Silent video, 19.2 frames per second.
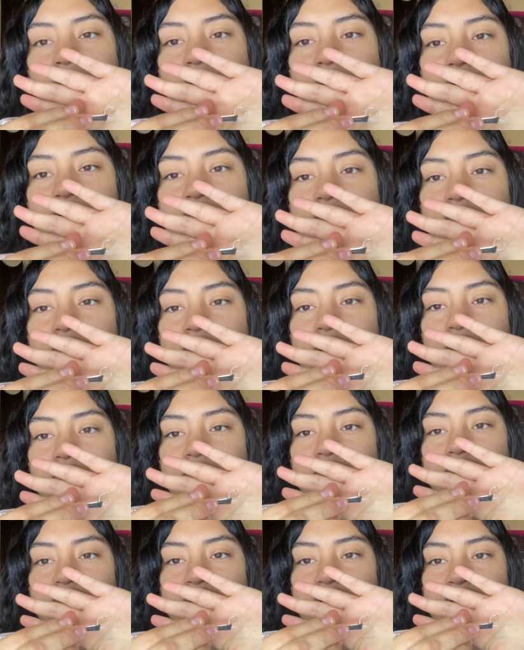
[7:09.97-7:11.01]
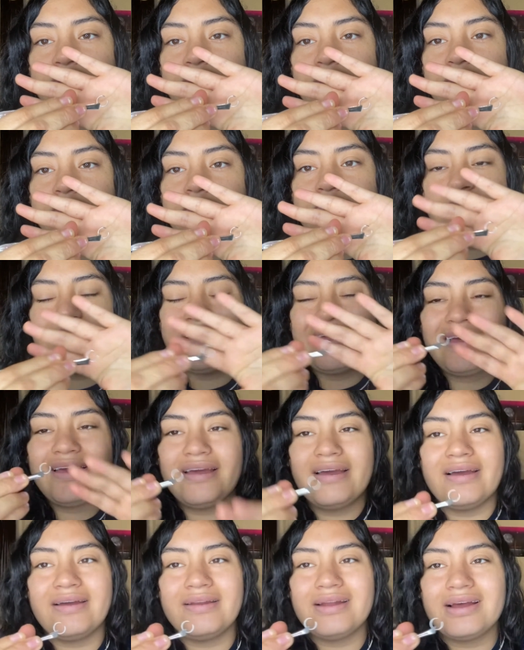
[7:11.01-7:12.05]
also comes with a hoop,
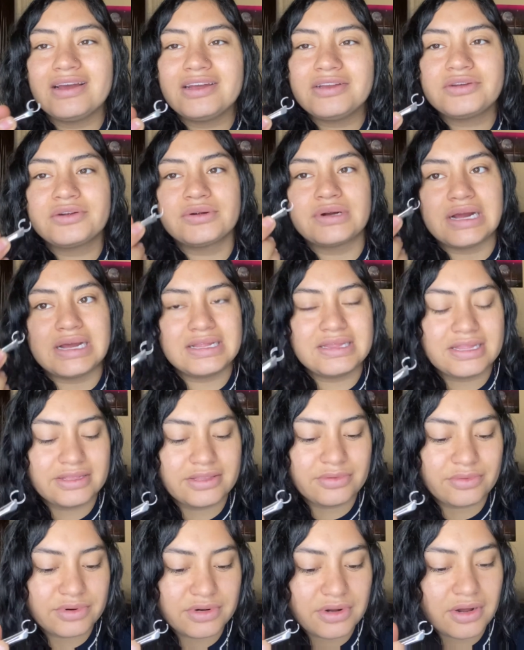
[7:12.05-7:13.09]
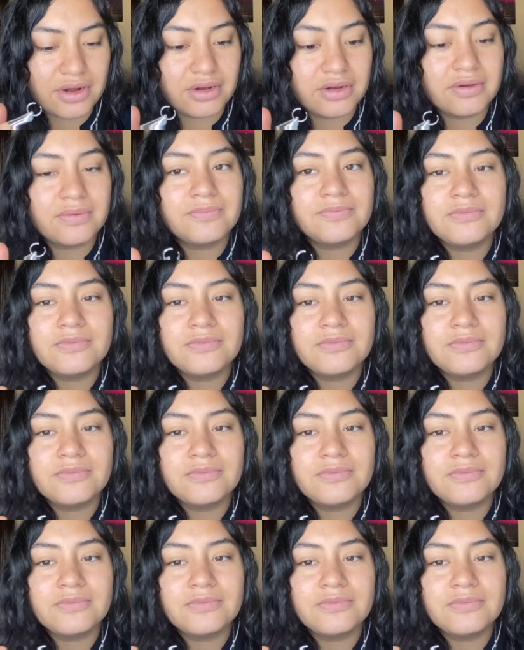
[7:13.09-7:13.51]
and I tried this one on.